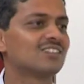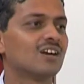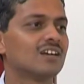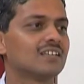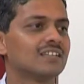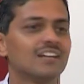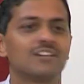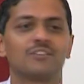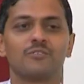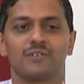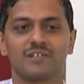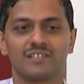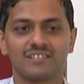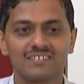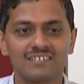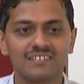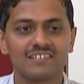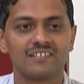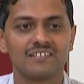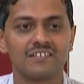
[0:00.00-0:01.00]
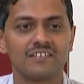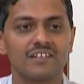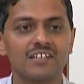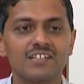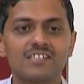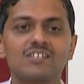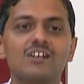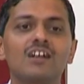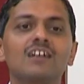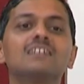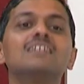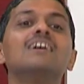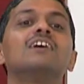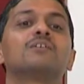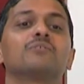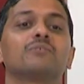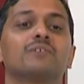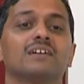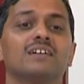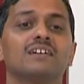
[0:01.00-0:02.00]
not that way. It's not that
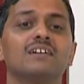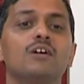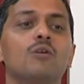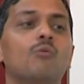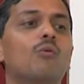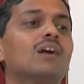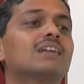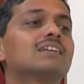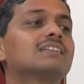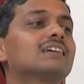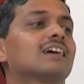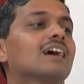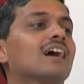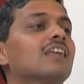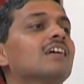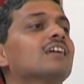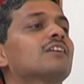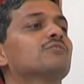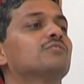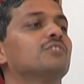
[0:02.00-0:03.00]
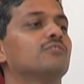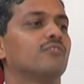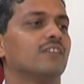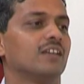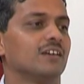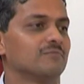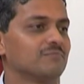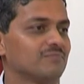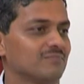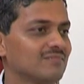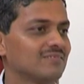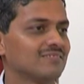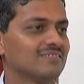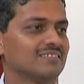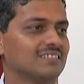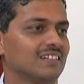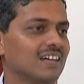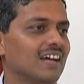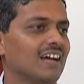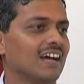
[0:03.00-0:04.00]
way. What is the color of the flame?
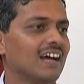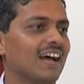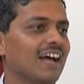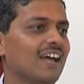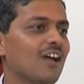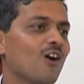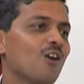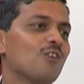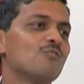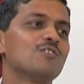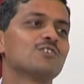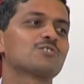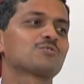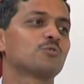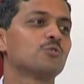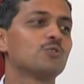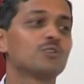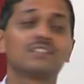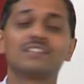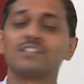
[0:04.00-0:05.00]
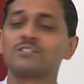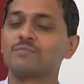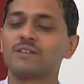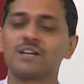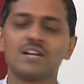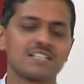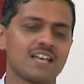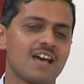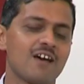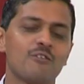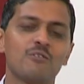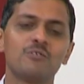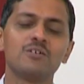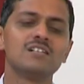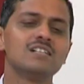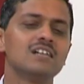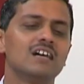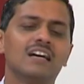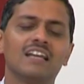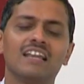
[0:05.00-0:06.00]
I always quote this because I have
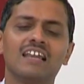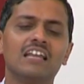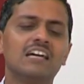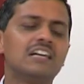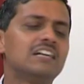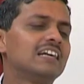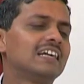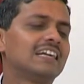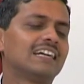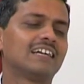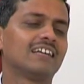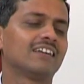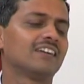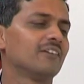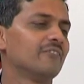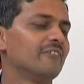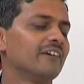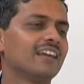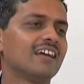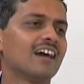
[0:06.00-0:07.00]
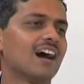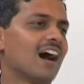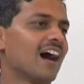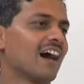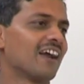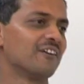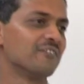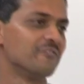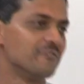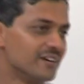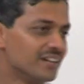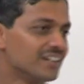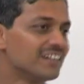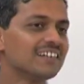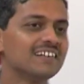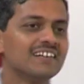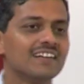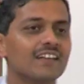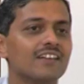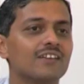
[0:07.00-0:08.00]
learnt it in a very hard way.
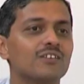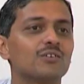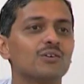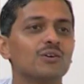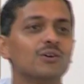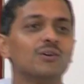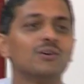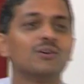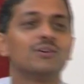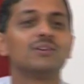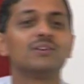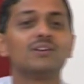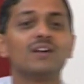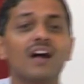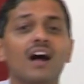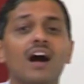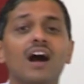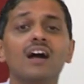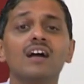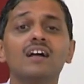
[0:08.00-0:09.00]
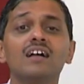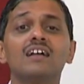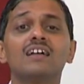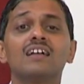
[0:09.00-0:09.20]
So, huh?